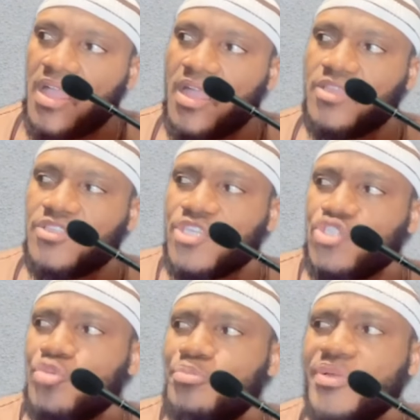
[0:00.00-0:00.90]
You say
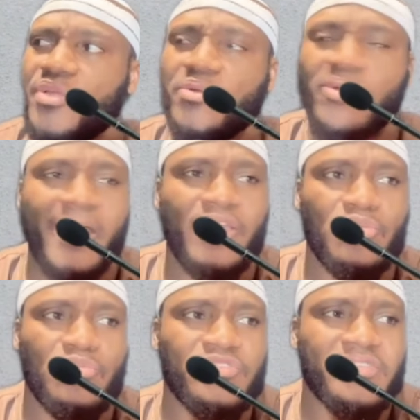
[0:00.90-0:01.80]
Jibril. Are you
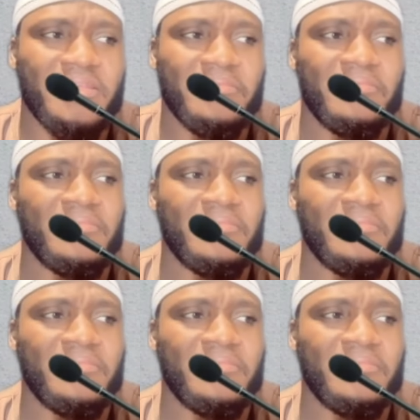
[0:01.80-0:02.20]
Muslim?